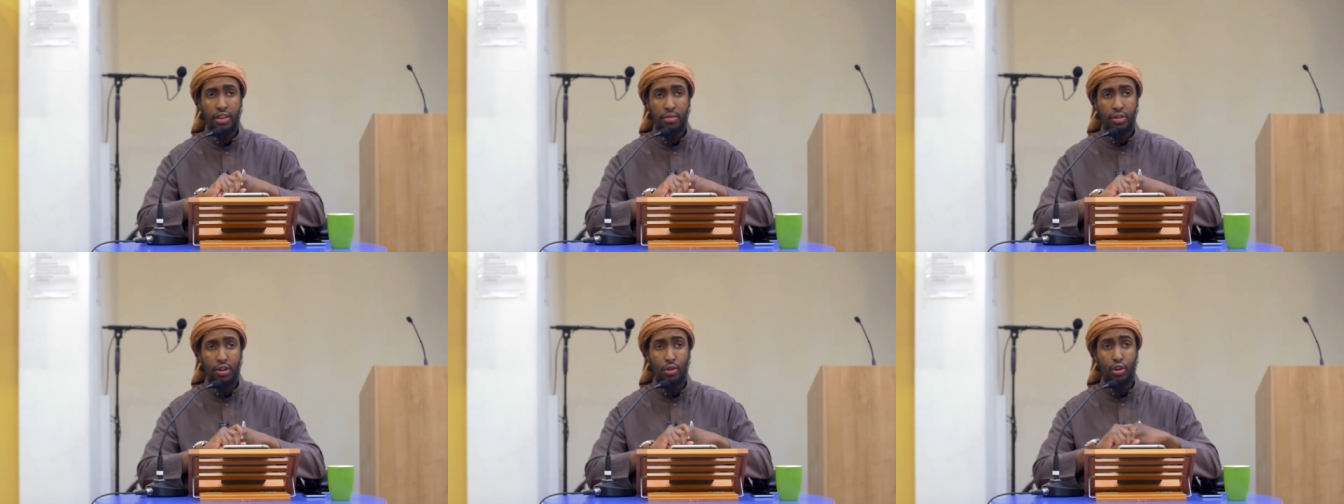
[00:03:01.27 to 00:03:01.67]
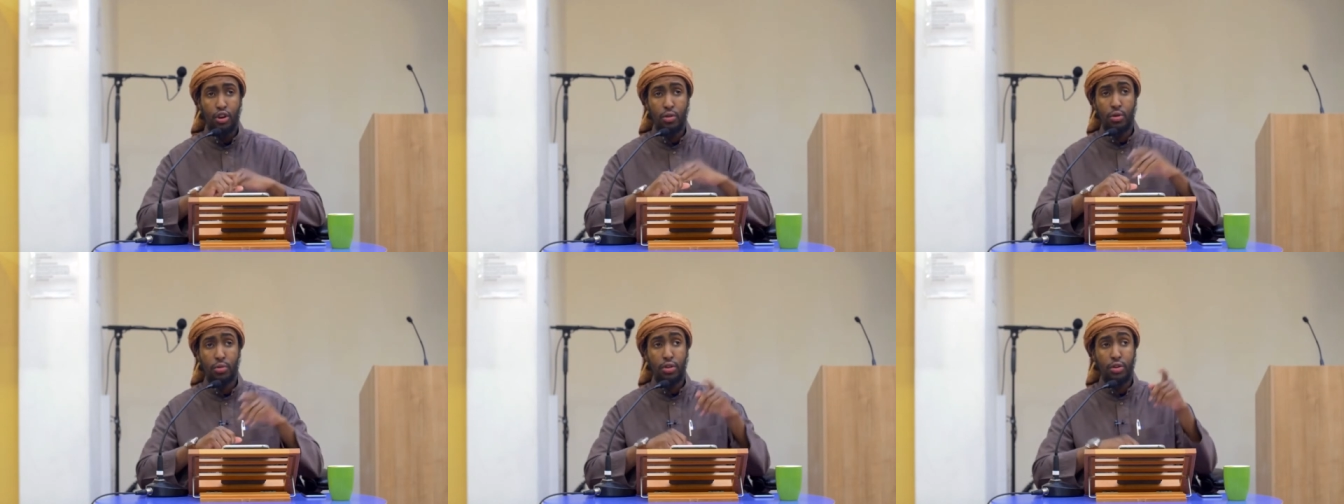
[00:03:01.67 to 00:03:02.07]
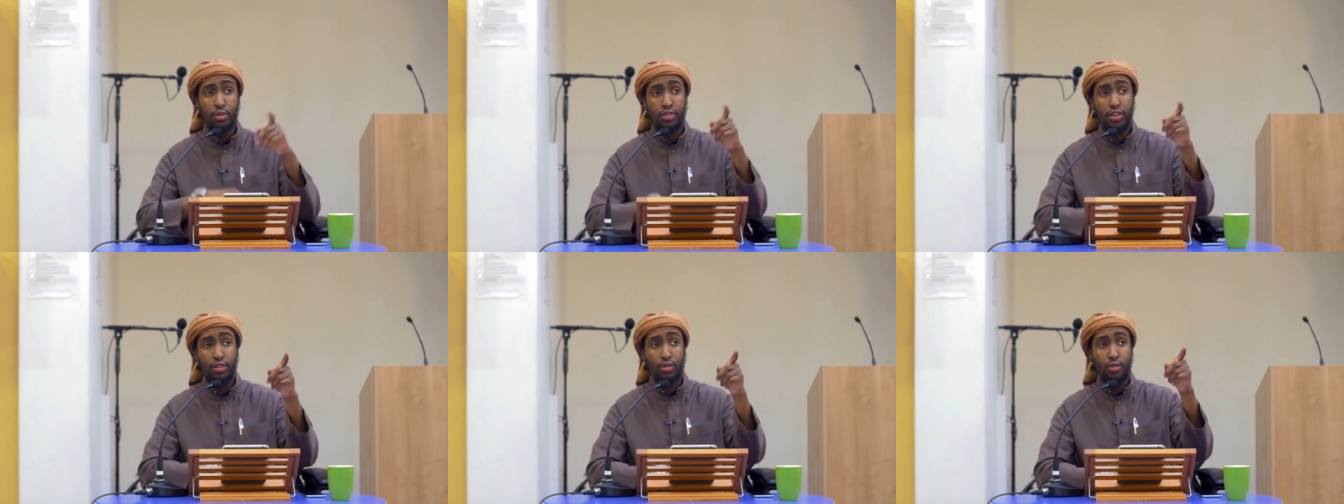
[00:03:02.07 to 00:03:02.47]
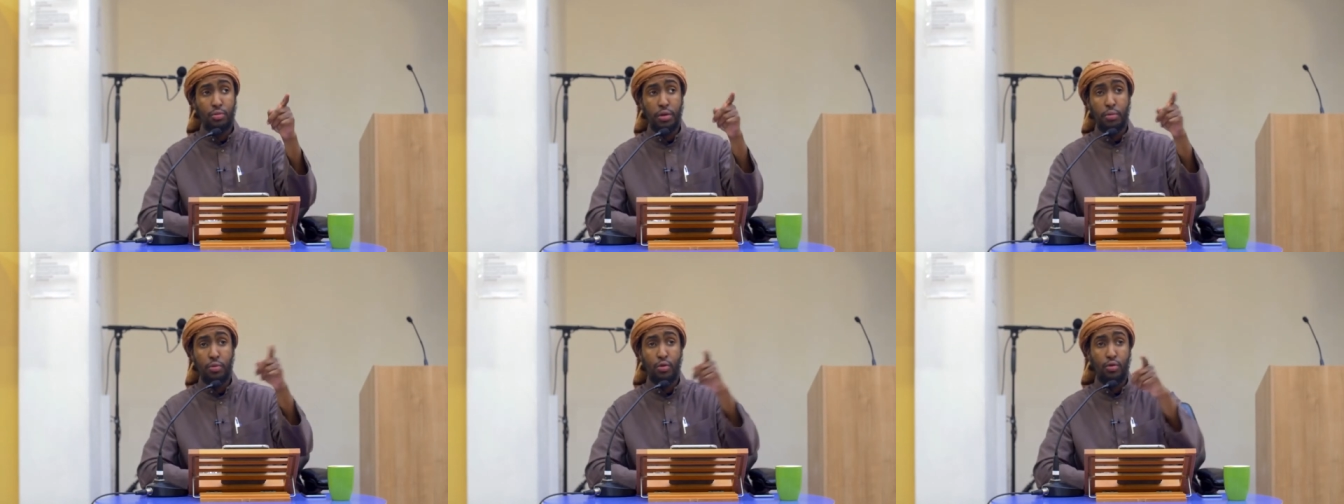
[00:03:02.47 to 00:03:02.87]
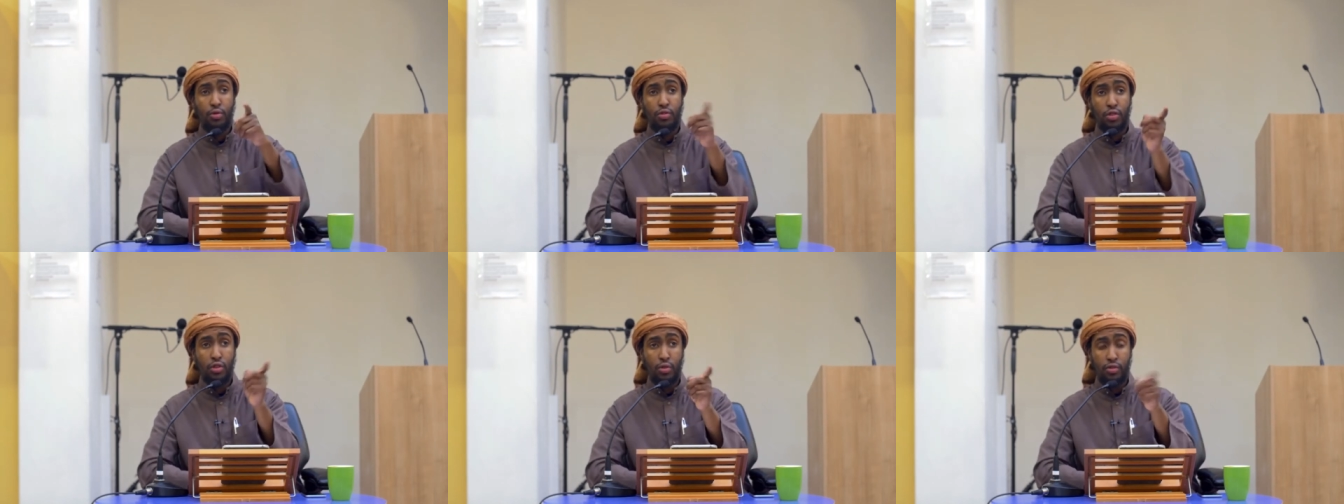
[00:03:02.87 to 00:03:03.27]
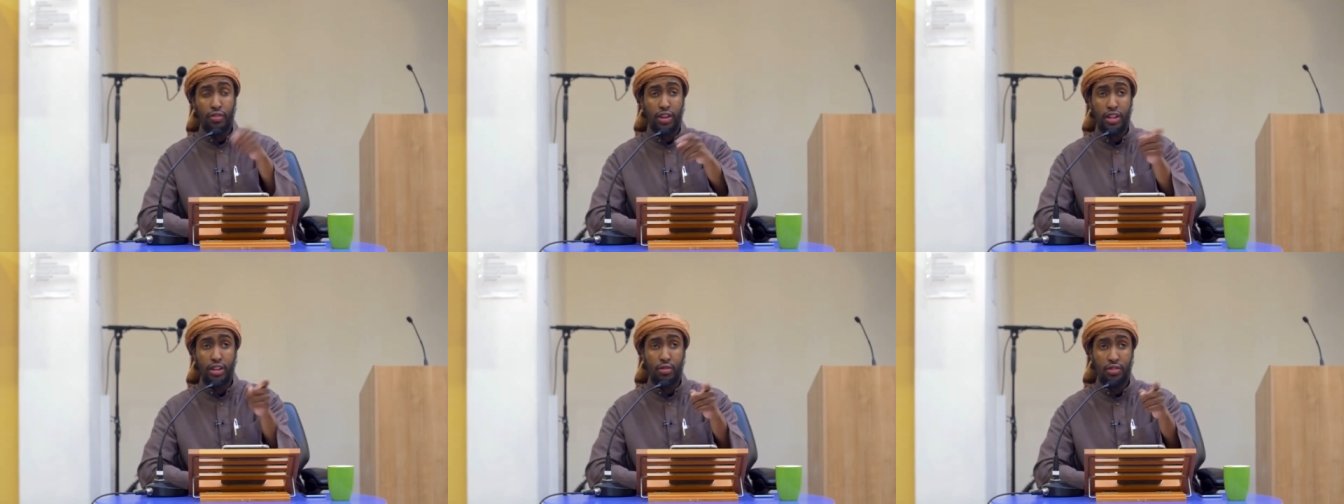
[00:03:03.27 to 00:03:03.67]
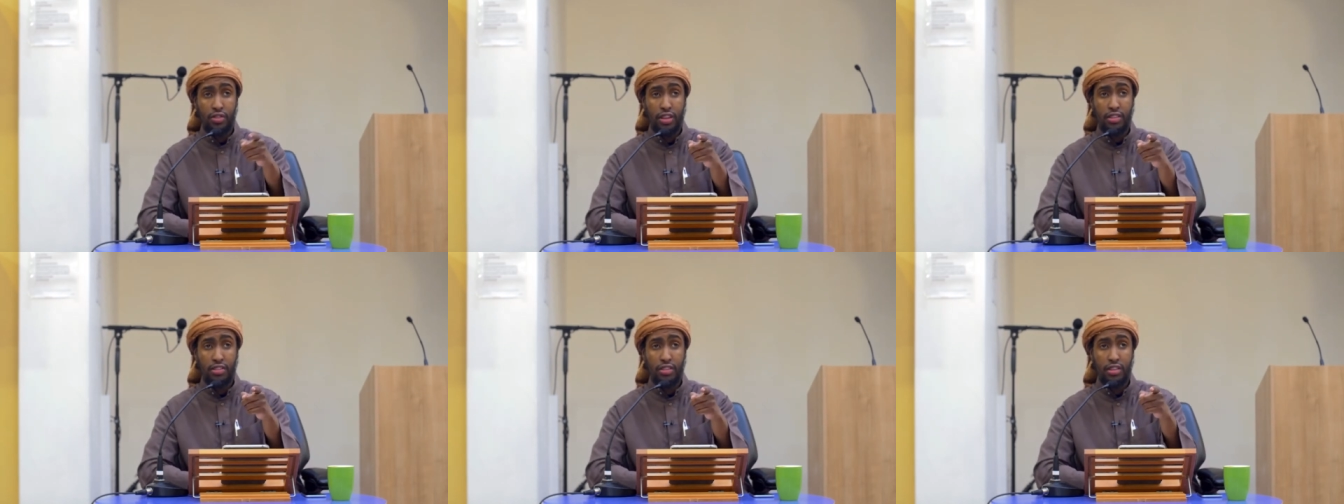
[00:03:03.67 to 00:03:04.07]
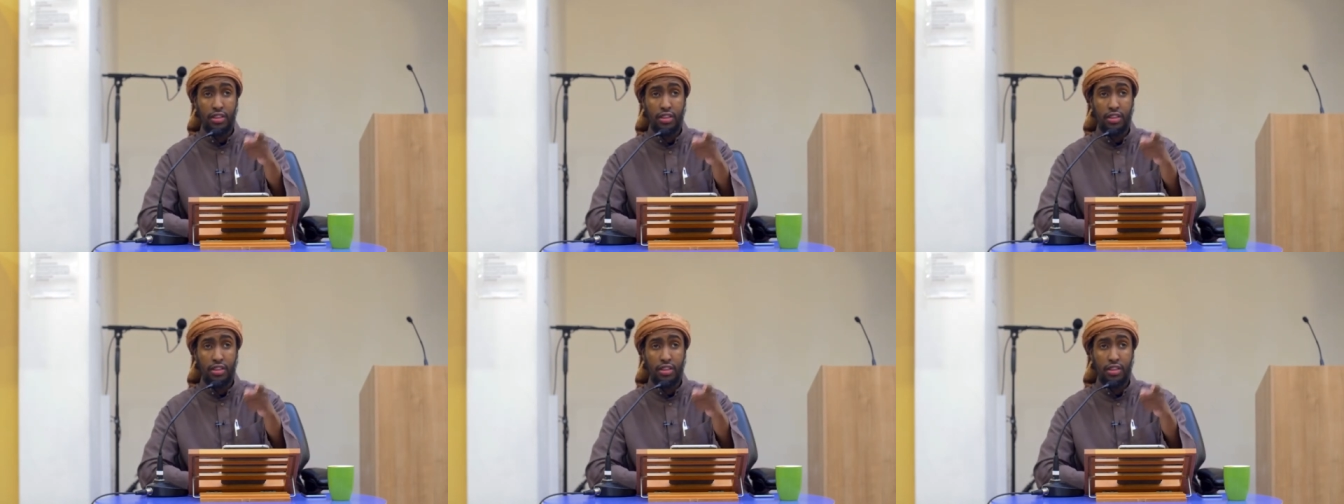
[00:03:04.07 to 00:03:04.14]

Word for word: We don't go and we don't say to those people who've, who've done those things,